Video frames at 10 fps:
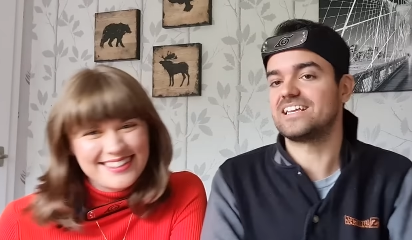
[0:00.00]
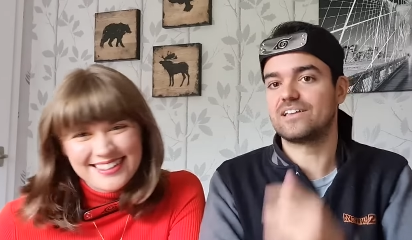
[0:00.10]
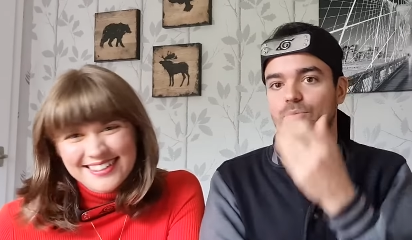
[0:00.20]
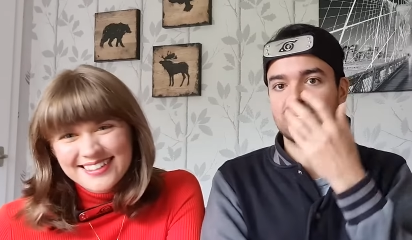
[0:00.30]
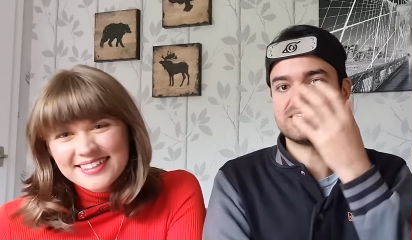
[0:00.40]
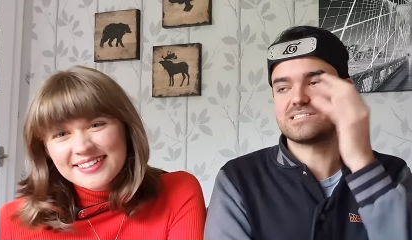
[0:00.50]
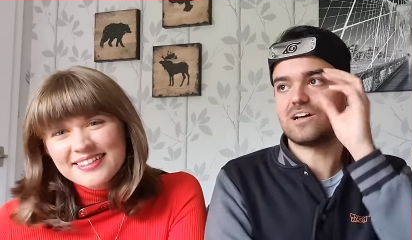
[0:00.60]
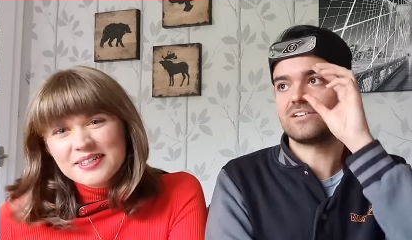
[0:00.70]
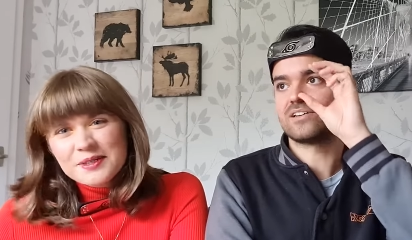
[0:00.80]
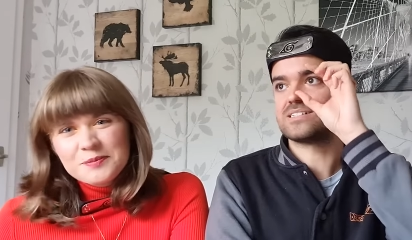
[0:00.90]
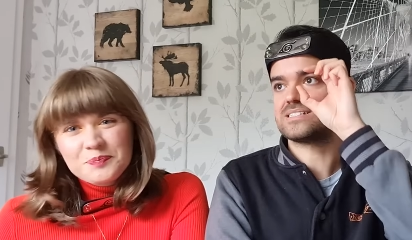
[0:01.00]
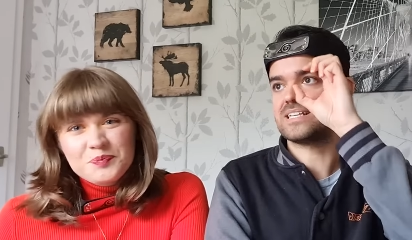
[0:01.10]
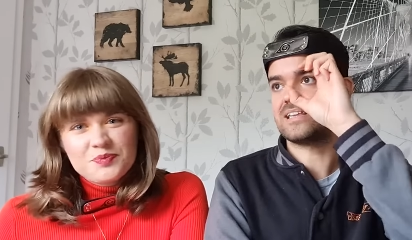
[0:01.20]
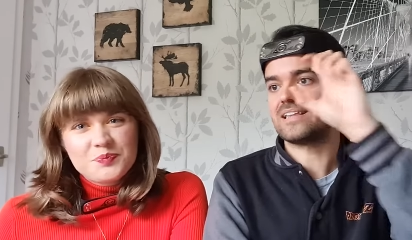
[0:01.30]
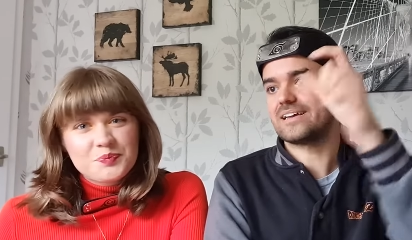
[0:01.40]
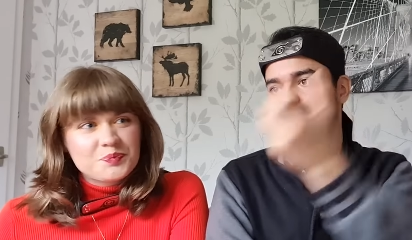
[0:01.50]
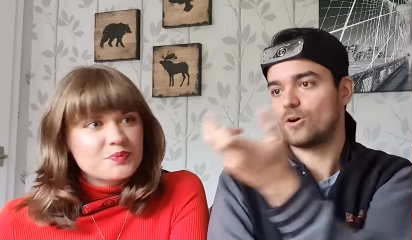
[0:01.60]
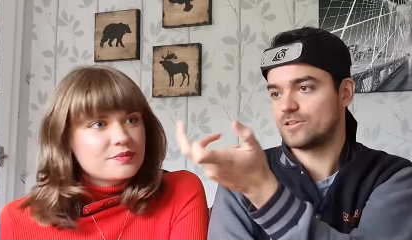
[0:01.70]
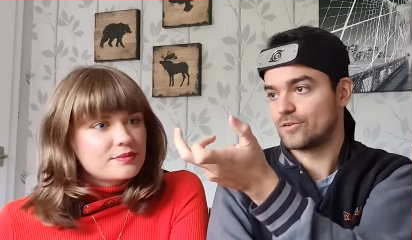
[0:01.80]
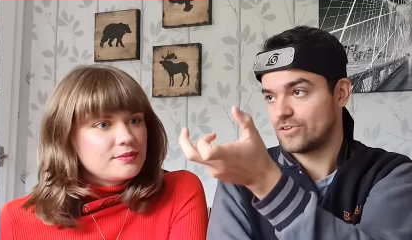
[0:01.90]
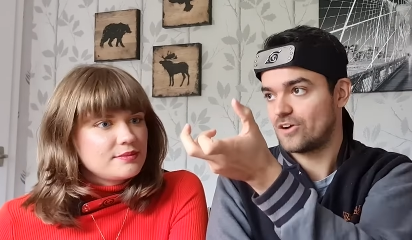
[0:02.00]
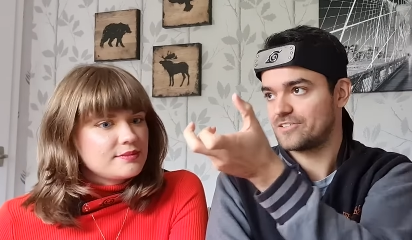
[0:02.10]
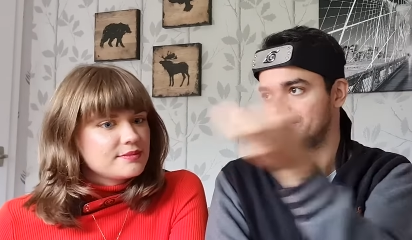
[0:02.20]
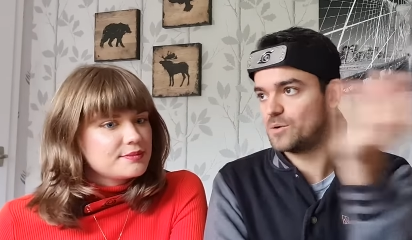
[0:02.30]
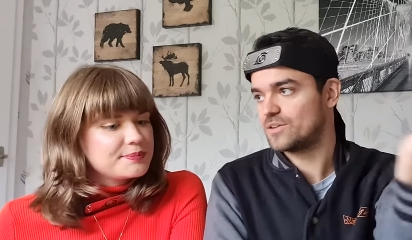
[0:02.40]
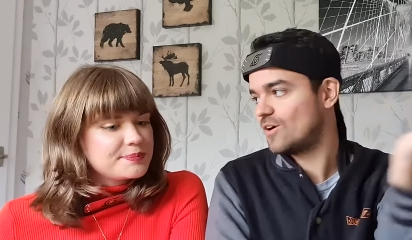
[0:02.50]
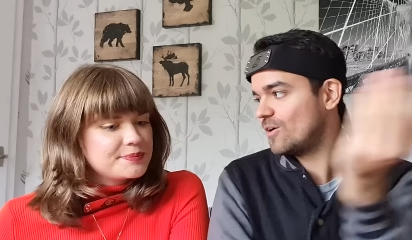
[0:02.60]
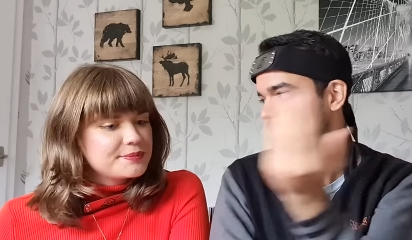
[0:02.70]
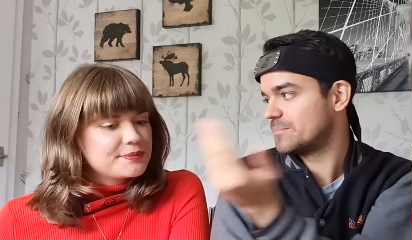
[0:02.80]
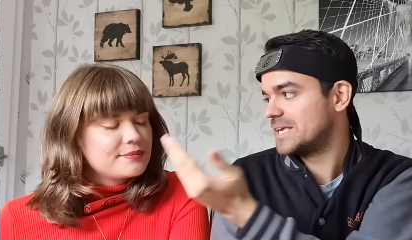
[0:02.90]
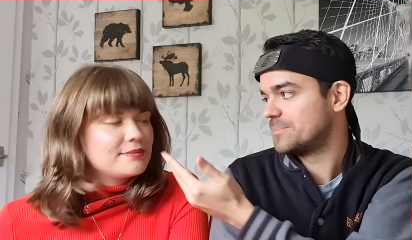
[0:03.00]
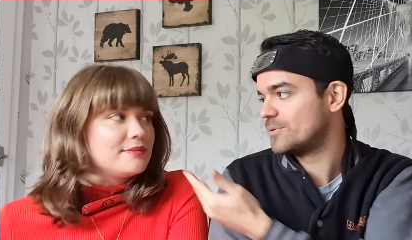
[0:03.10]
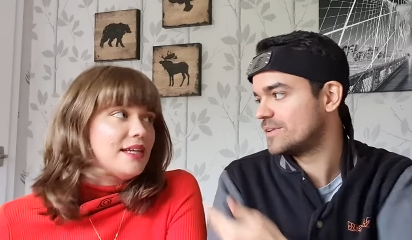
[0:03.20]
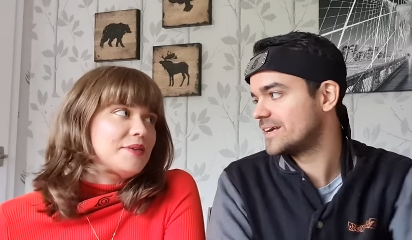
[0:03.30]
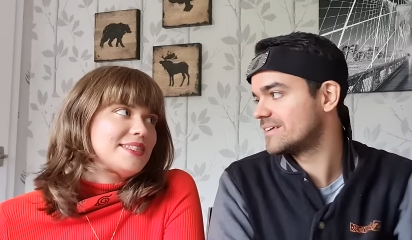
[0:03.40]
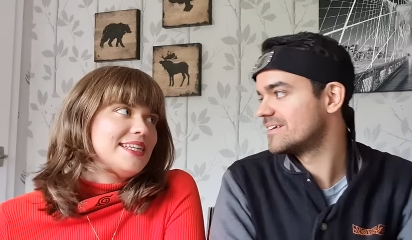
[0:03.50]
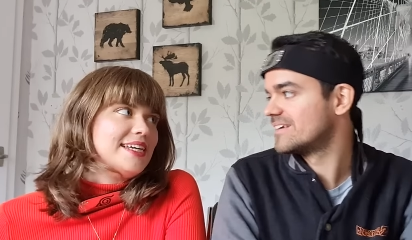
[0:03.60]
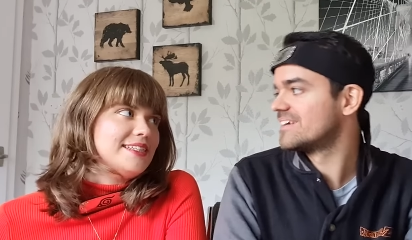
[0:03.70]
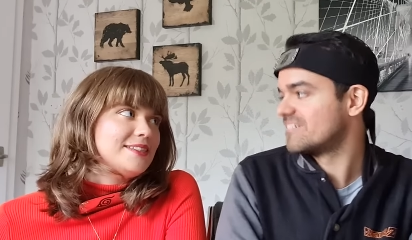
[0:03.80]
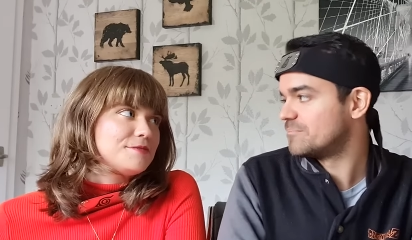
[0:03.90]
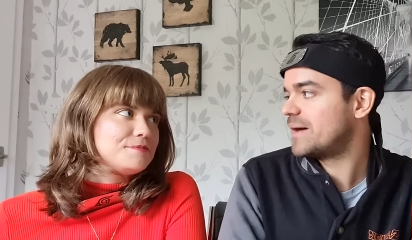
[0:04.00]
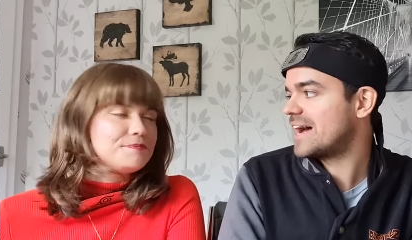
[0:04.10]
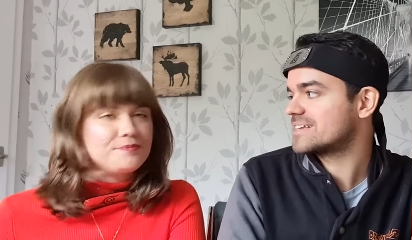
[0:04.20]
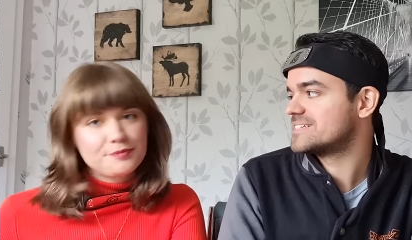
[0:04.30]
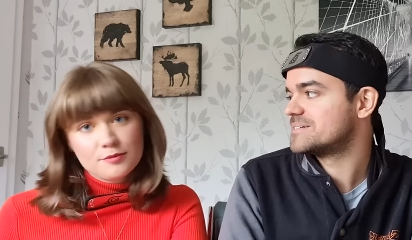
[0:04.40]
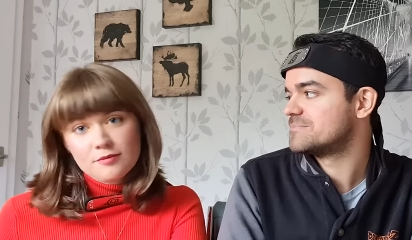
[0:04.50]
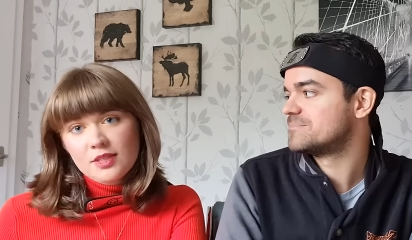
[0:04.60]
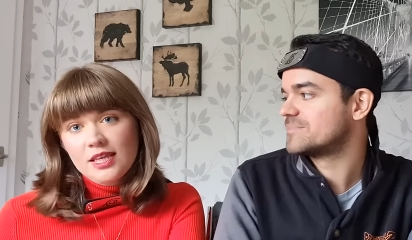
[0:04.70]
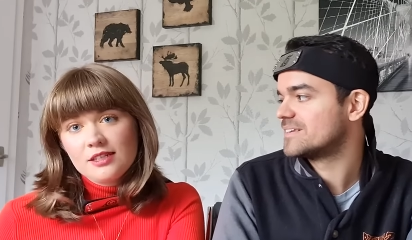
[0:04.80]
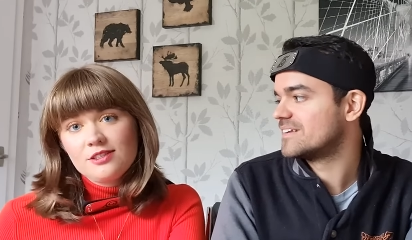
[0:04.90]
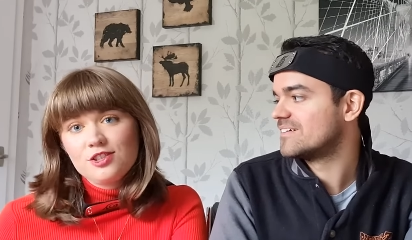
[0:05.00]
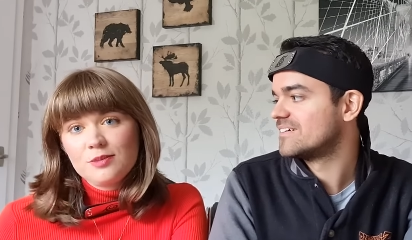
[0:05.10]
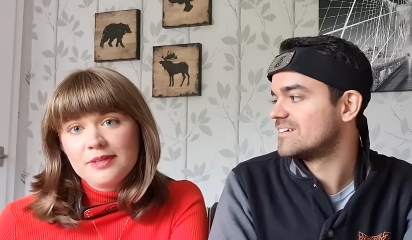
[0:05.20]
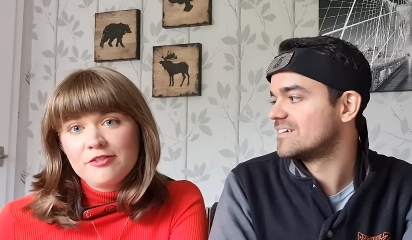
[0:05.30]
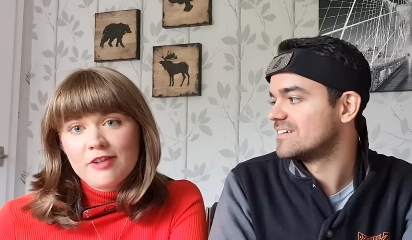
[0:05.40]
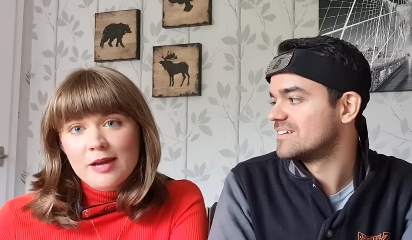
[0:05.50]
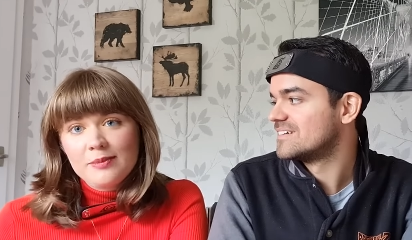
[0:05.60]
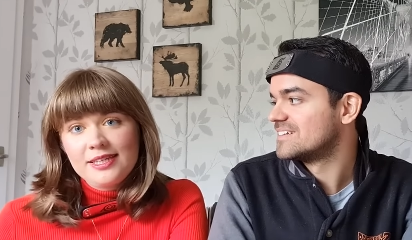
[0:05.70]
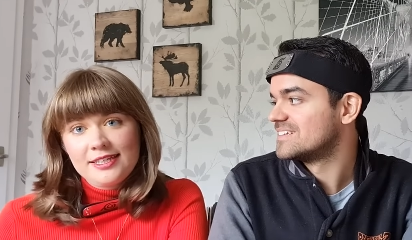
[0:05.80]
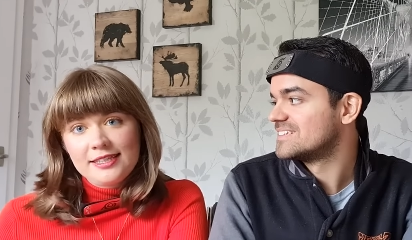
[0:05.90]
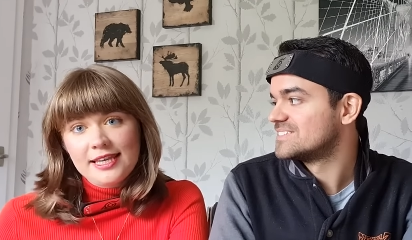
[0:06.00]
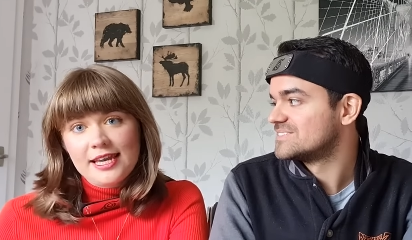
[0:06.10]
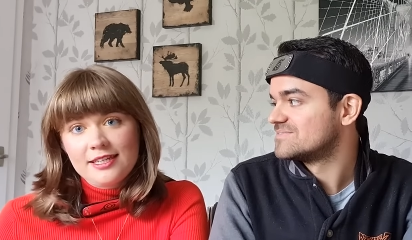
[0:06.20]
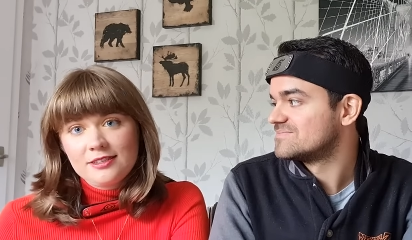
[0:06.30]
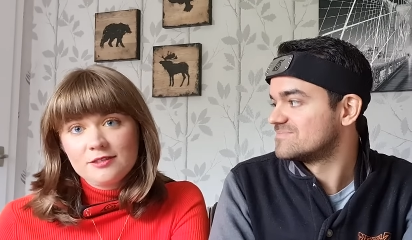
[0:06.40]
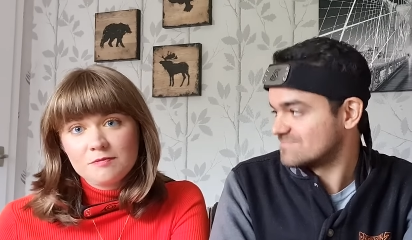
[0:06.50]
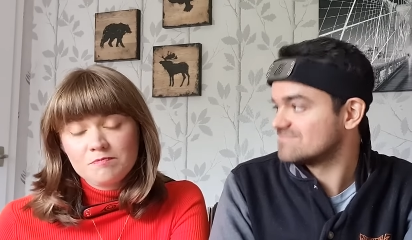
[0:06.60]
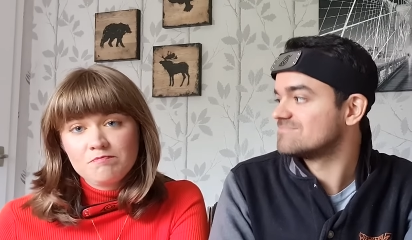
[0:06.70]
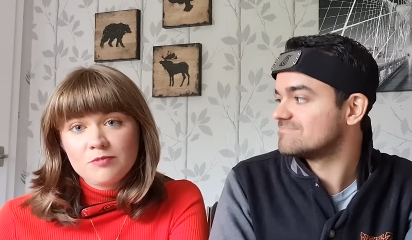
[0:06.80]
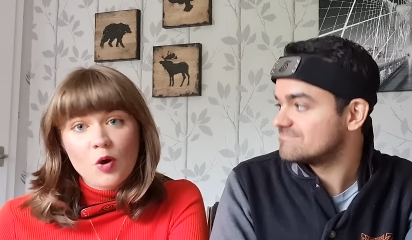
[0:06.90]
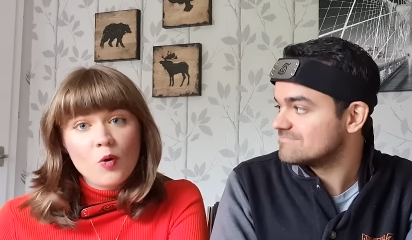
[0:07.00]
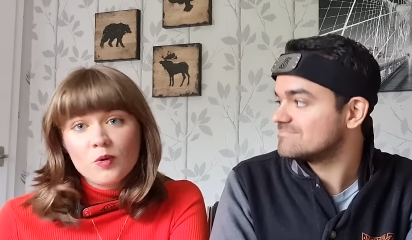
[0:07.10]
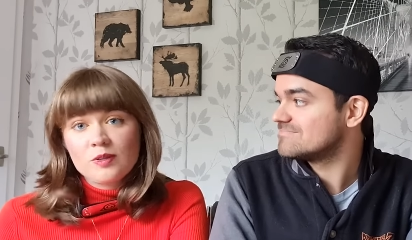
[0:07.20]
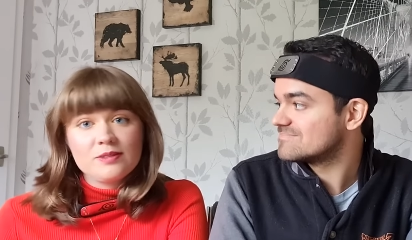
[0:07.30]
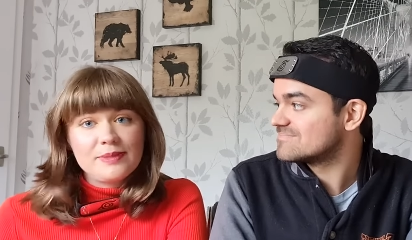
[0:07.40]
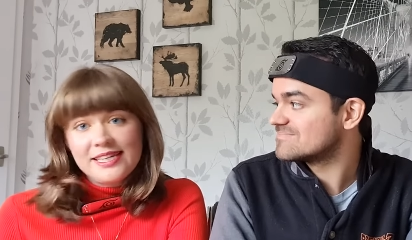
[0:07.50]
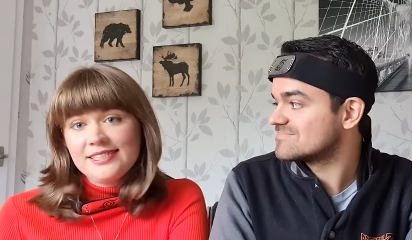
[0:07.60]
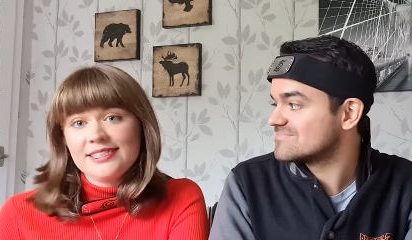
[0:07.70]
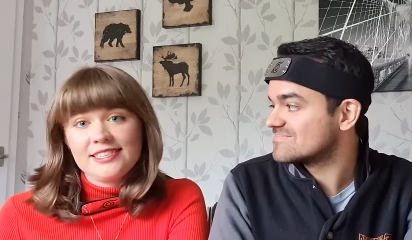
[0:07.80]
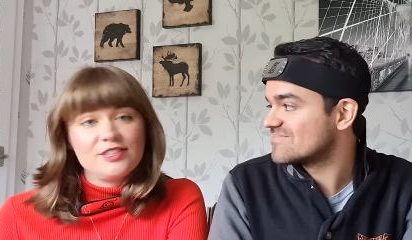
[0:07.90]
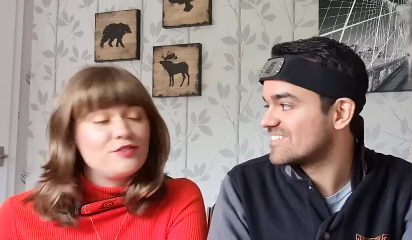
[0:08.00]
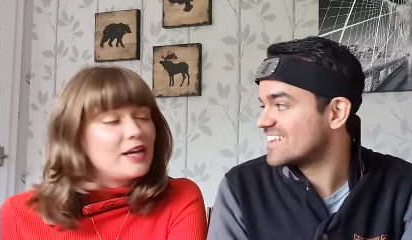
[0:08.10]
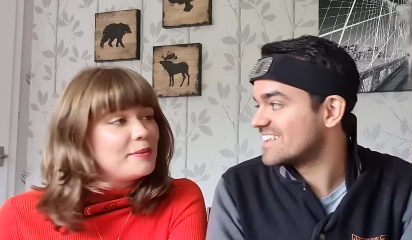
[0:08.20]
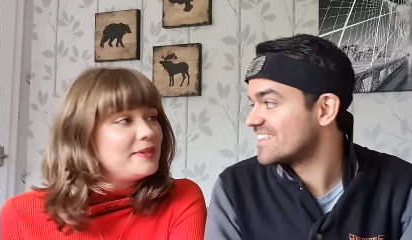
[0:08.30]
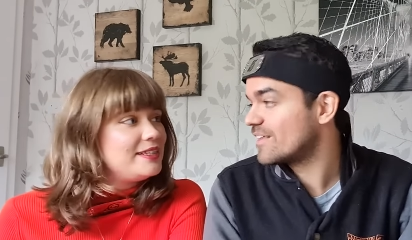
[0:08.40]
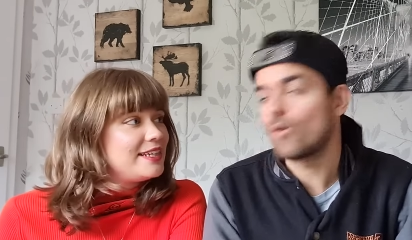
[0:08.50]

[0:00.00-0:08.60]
Speaker 1: he, when he saw, you could see like little Naruto with all the people that, that nice. backed him. He had know? such
Speaker 2: a big family in the end. Mm -hmm. The whole place is his family. The